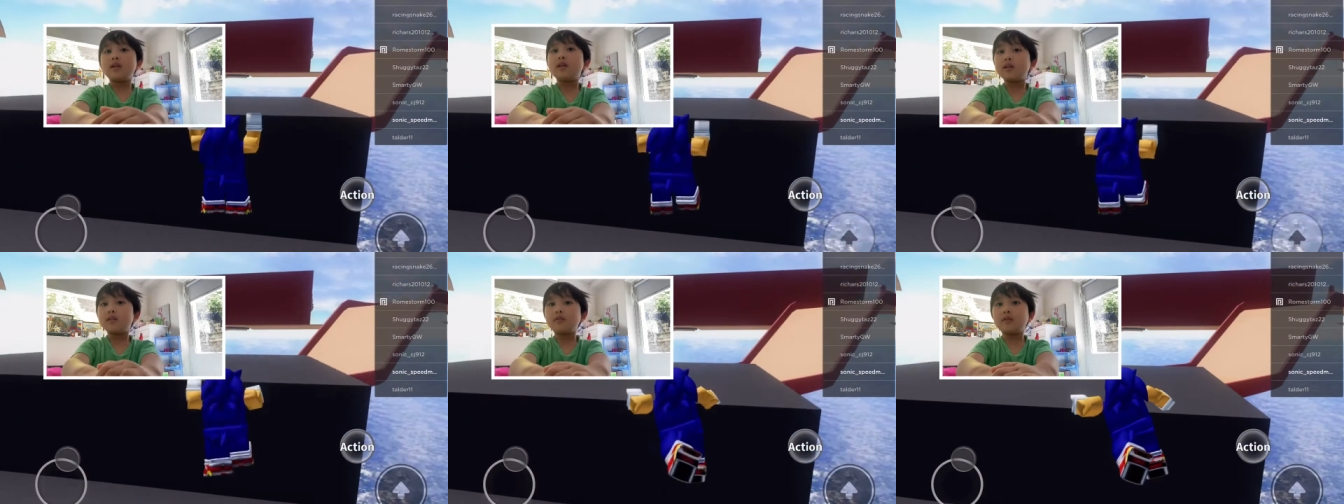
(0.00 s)

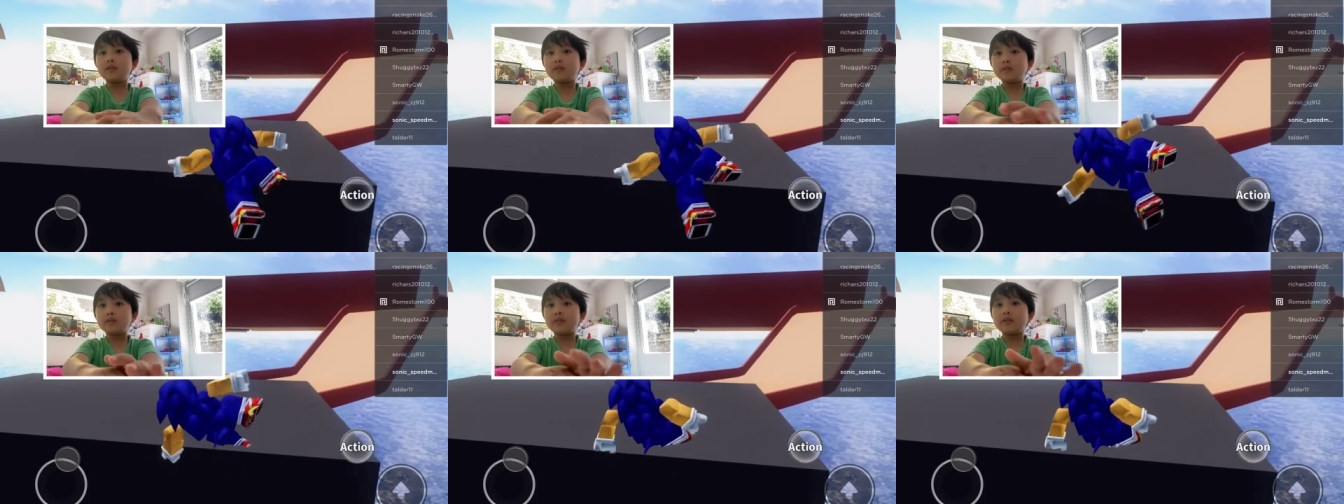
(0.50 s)
You know,
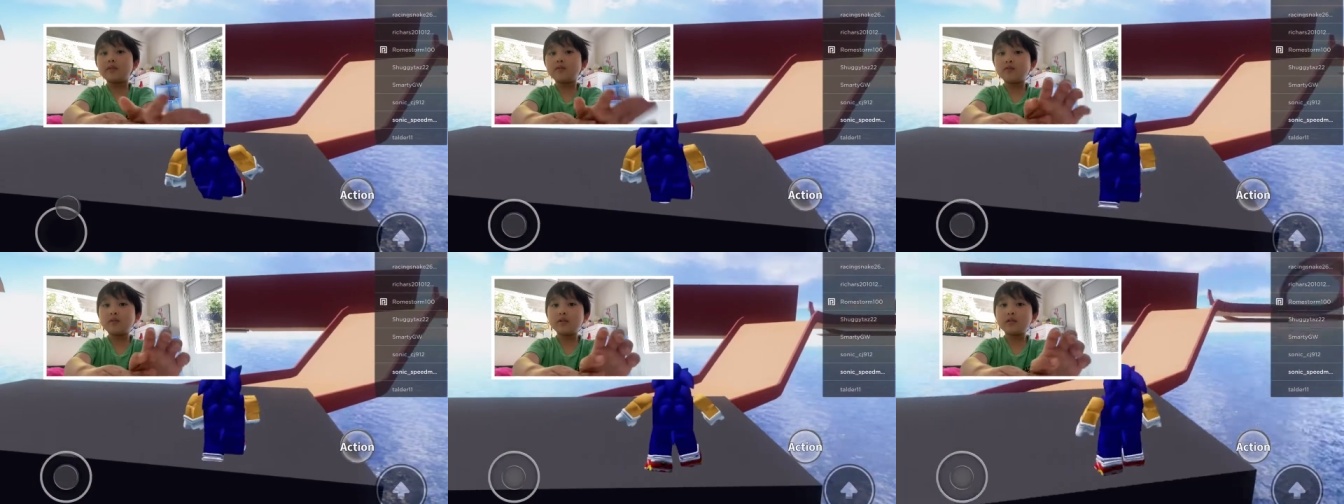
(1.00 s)
when you
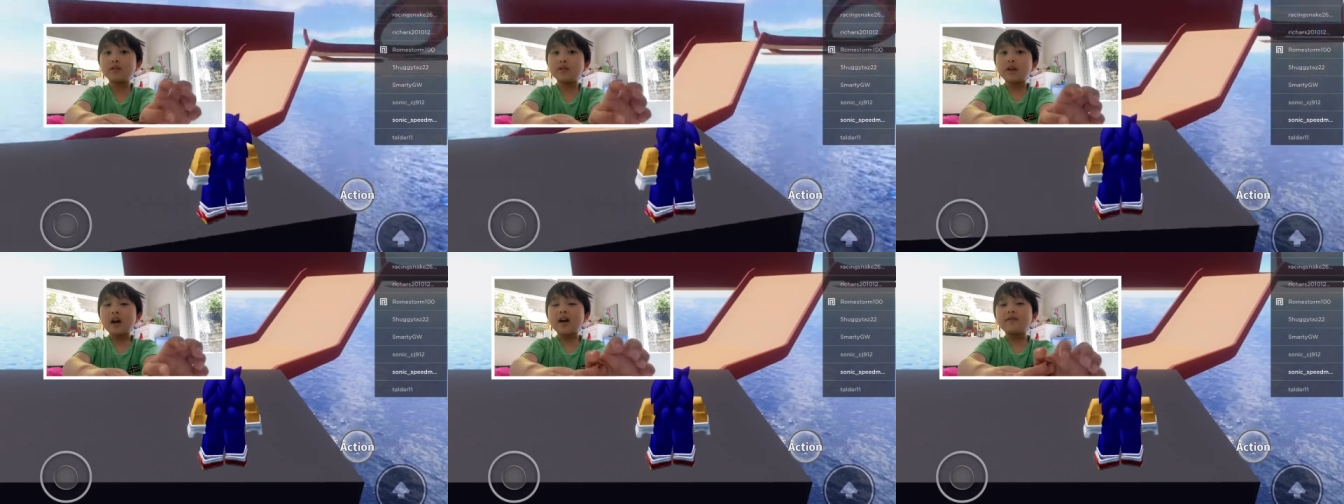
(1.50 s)
watch,
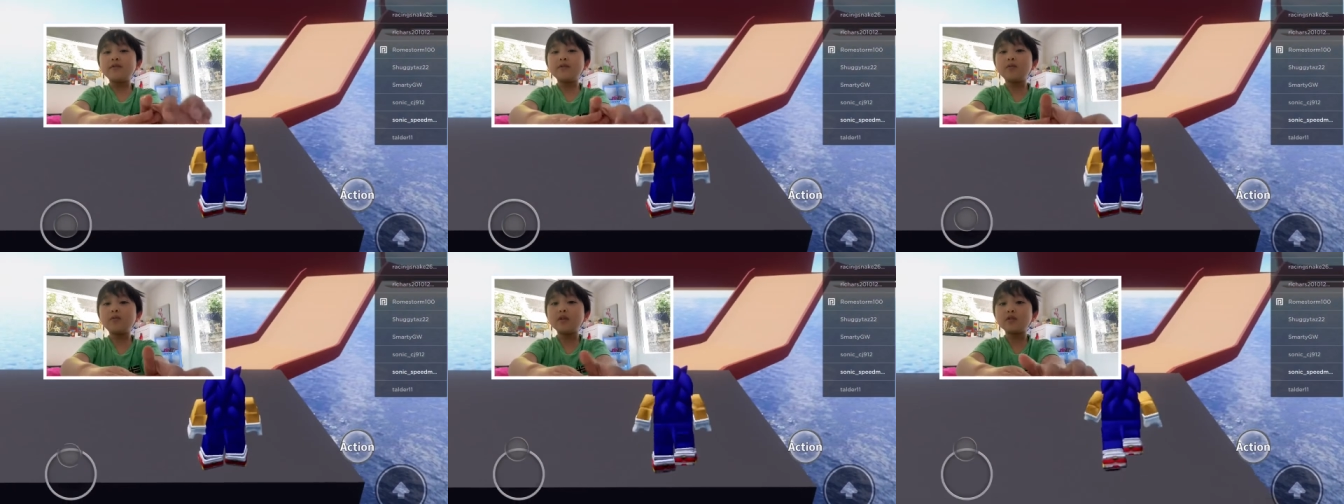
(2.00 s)
have you
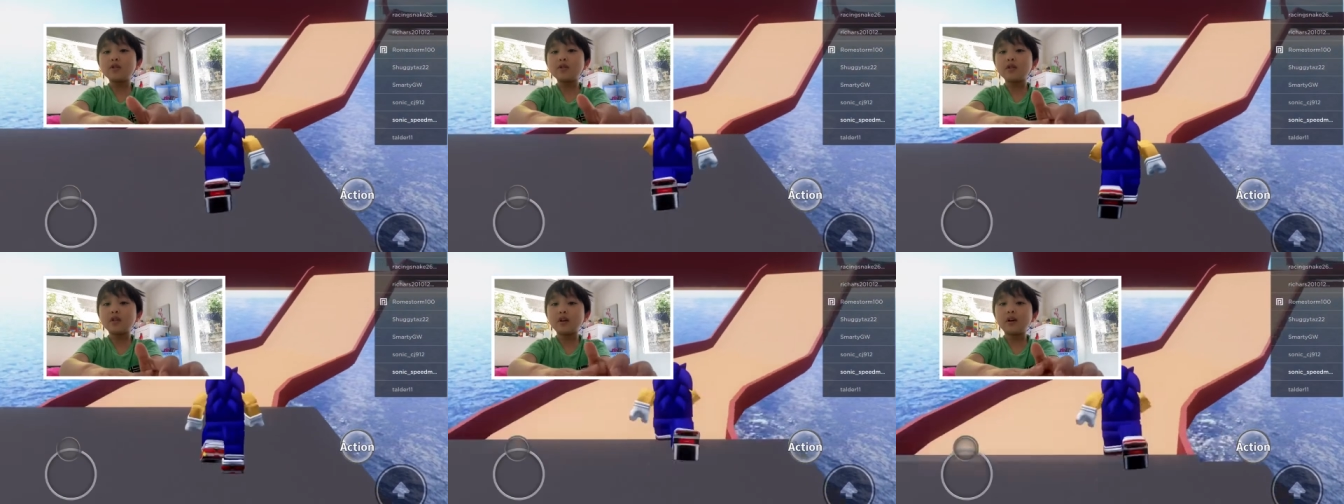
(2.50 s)
watched
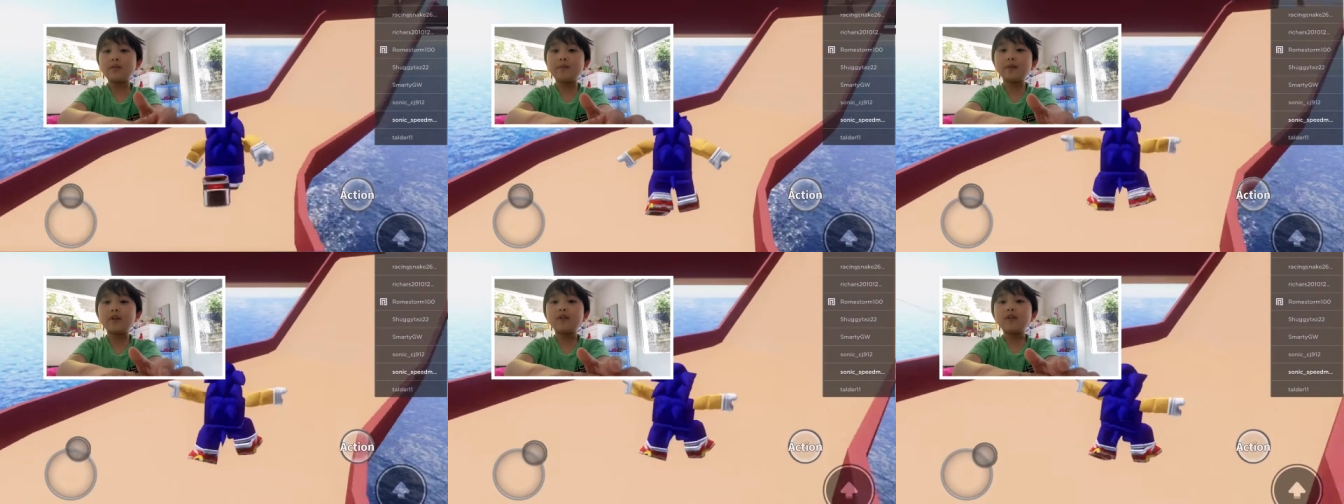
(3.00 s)
the um,
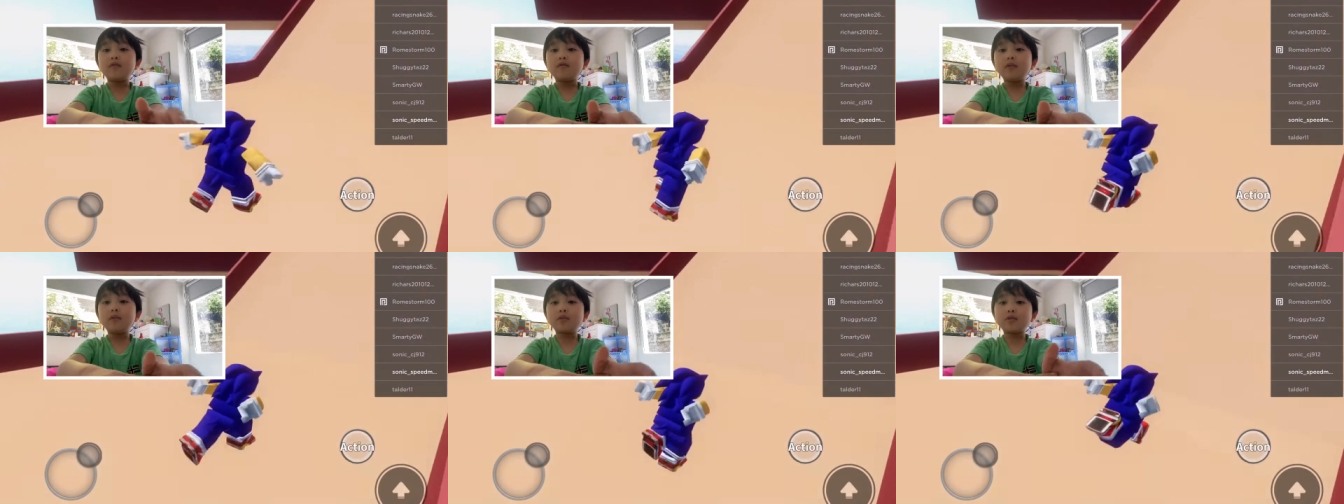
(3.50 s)

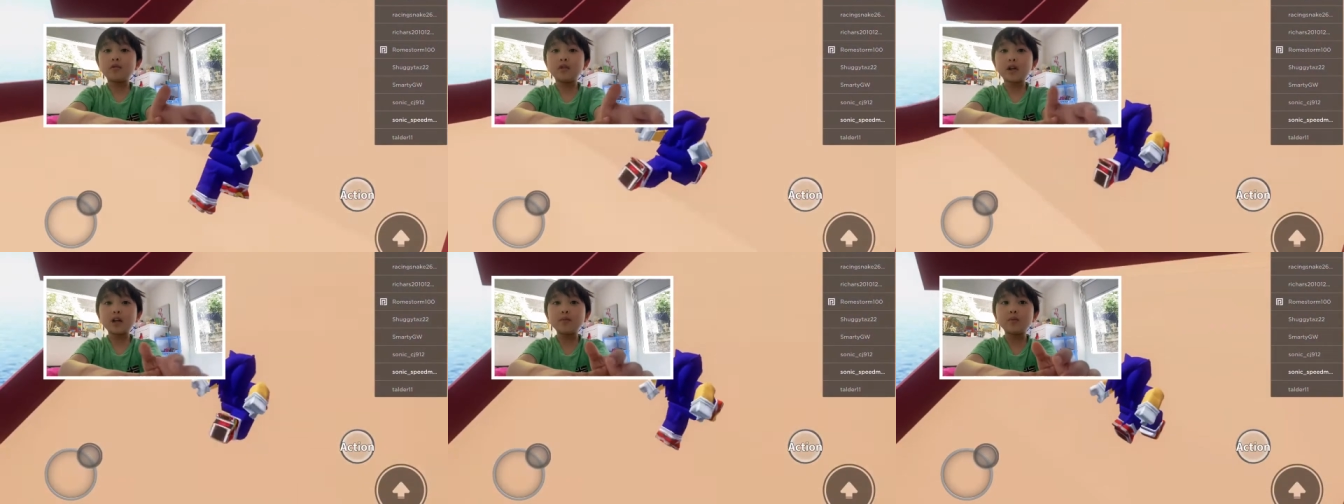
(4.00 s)
little
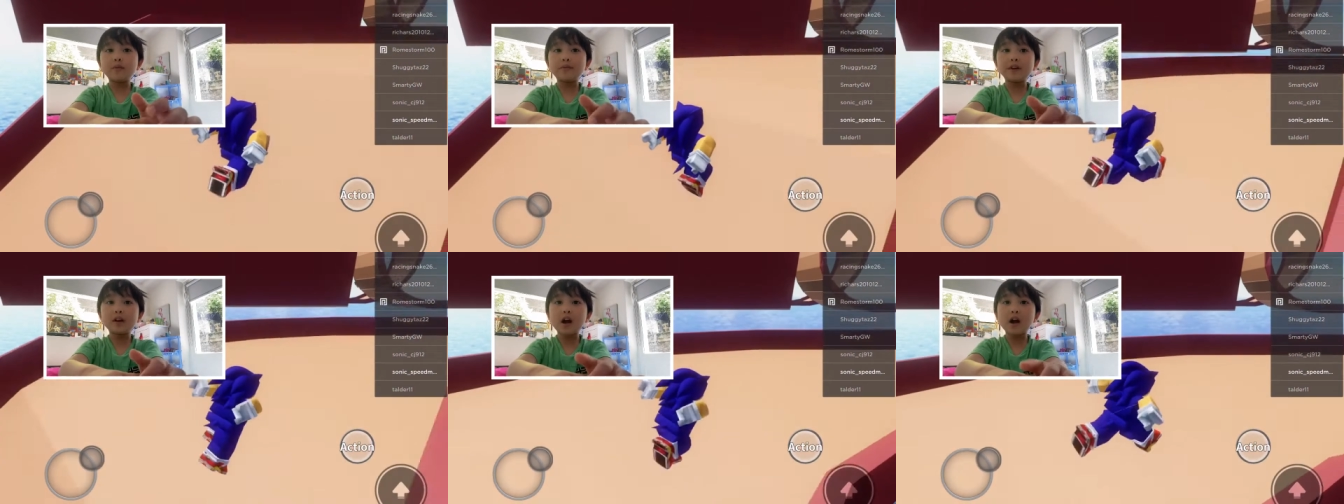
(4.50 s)
Sonic movie,
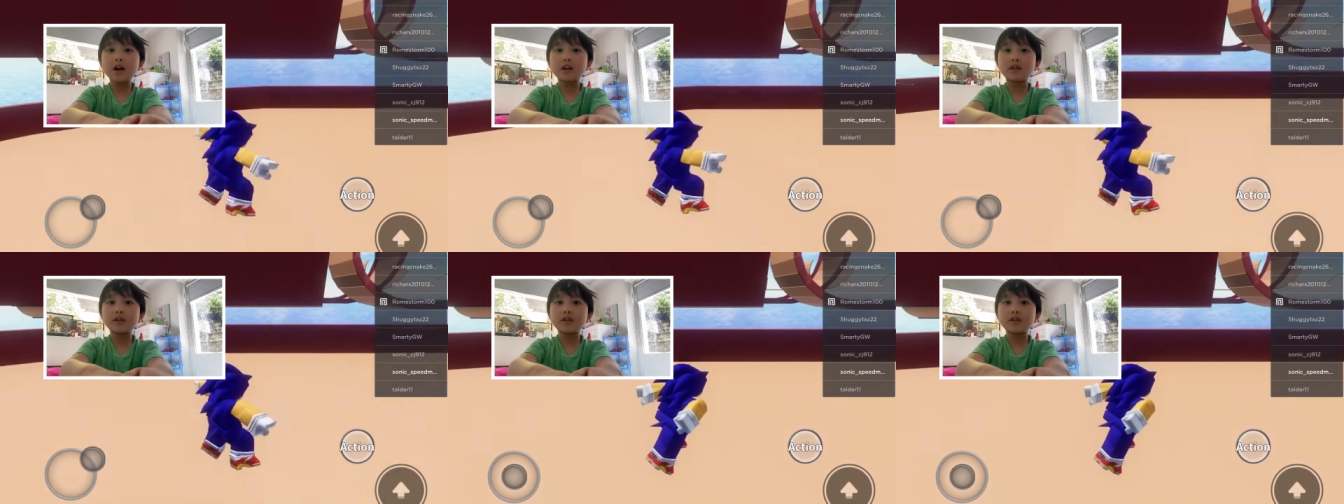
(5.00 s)
guys?